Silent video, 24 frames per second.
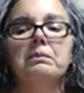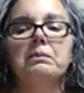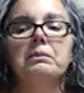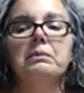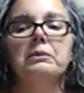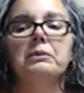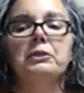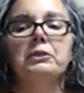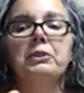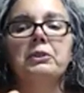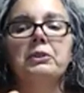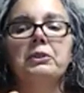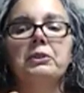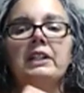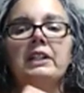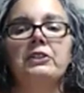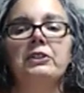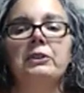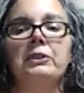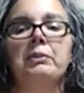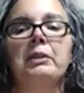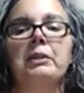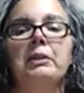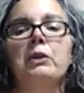trying
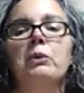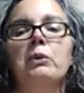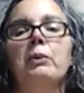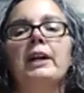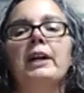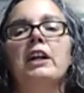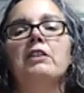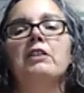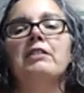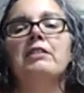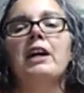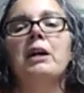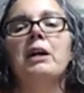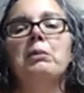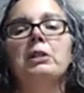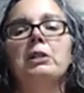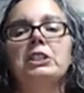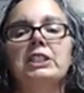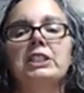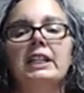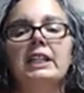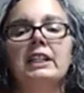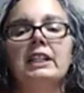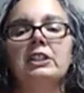to be aware of how
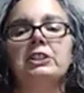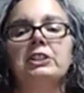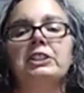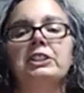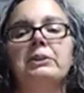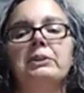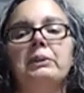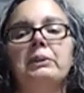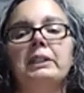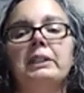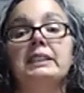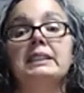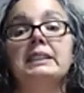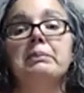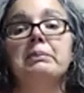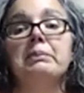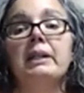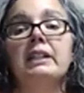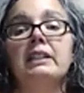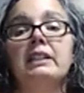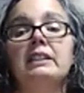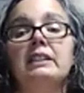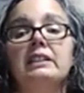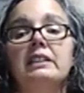much energy we
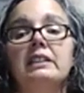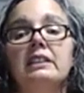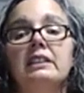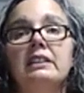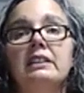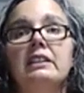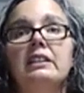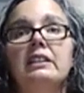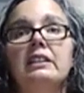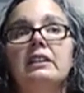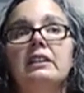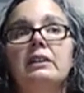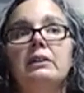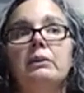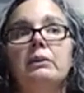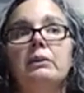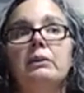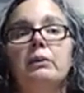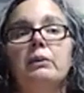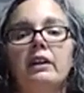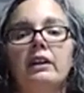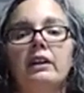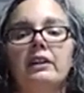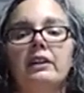expend
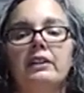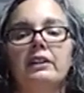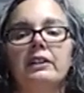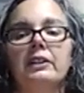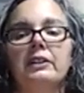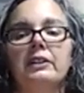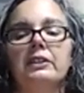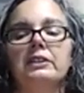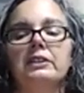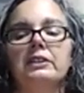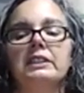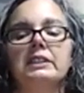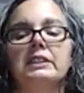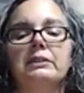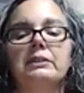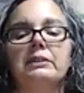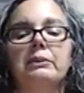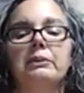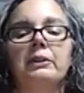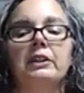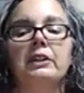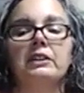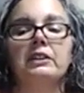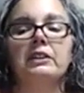with others,
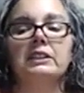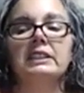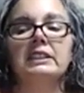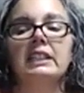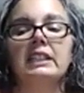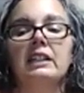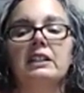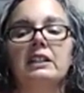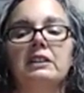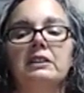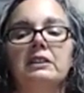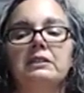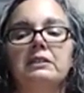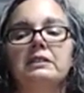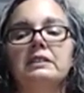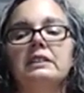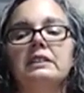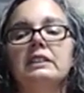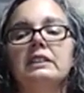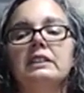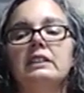with ourselves,